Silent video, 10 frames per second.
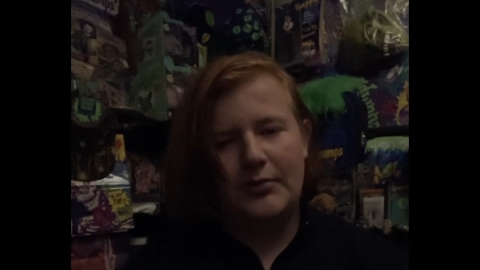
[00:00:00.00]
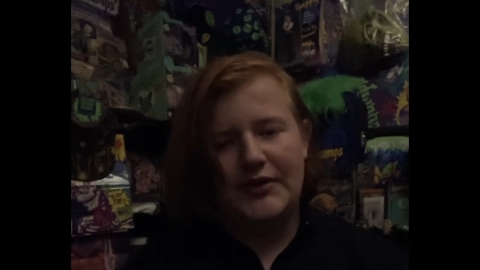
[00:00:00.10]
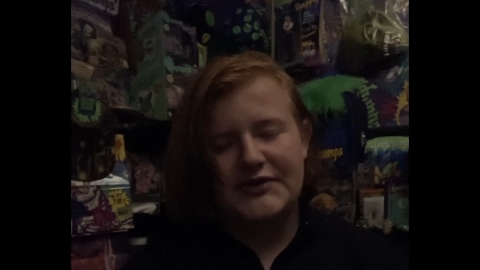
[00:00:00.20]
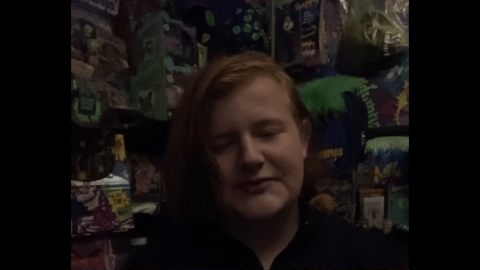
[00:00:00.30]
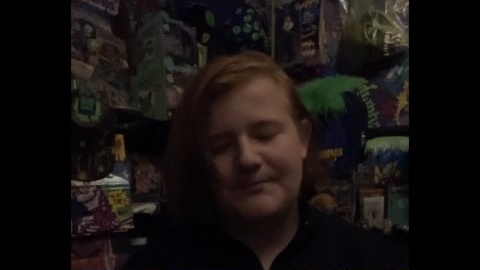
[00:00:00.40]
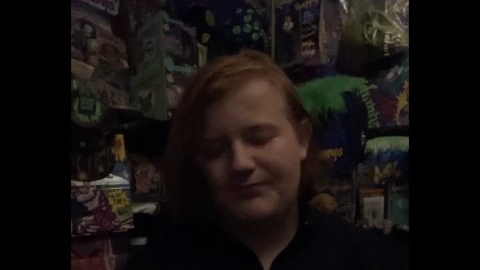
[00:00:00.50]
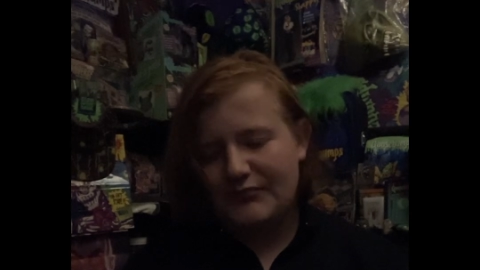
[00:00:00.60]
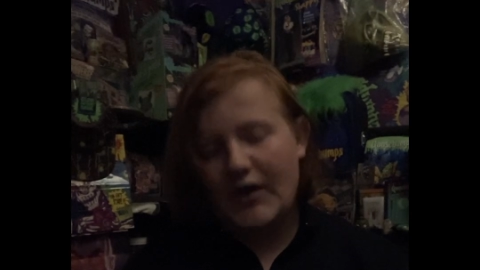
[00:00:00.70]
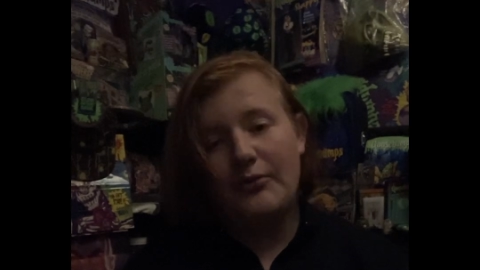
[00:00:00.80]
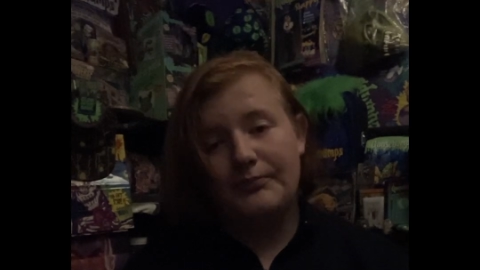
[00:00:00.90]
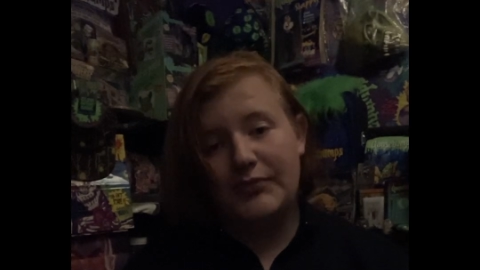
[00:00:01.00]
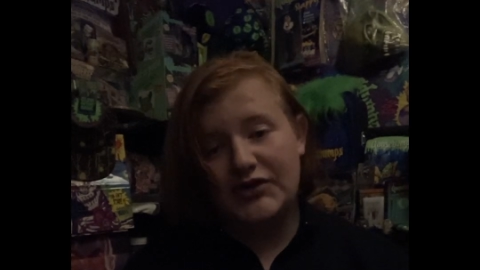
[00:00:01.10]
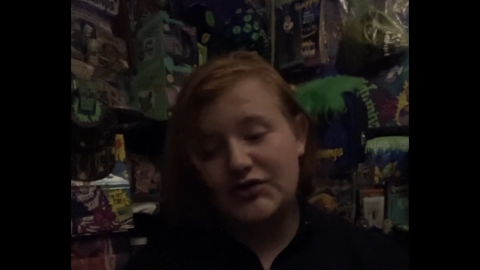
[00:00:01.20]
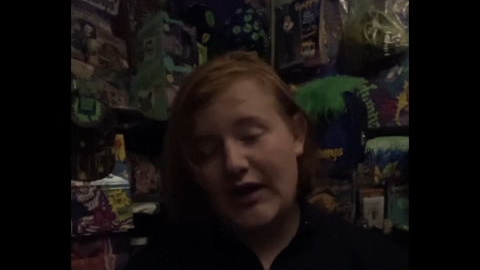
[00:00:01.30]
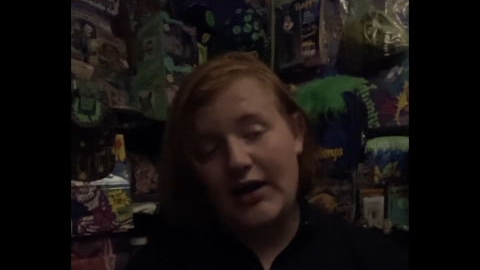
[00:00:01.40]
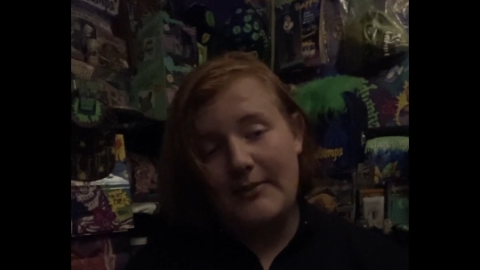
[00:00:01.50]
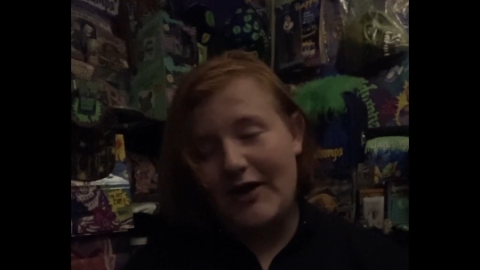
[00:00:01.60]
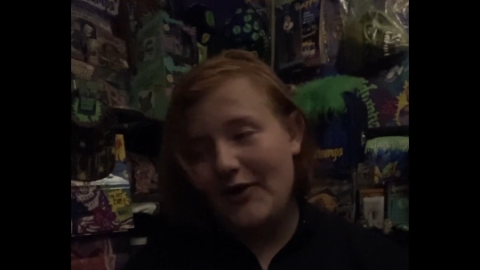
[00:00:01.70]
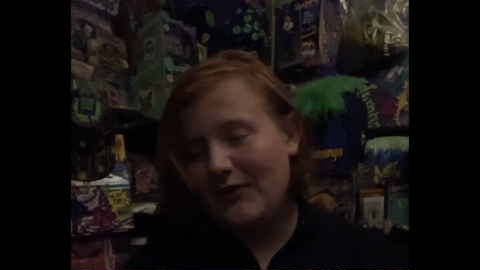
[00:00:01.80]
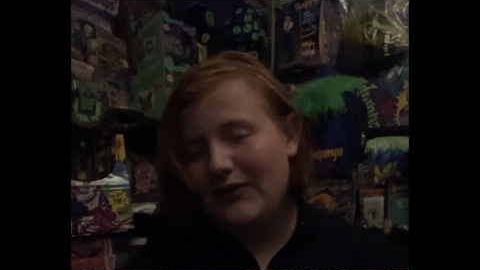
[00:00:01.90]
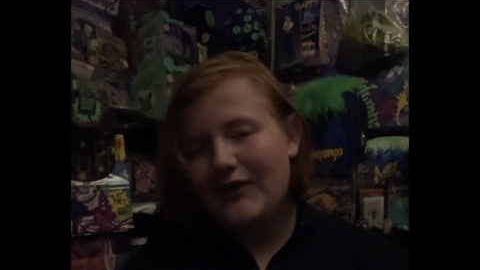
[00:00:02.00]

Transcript: because I'll get you that in a minute.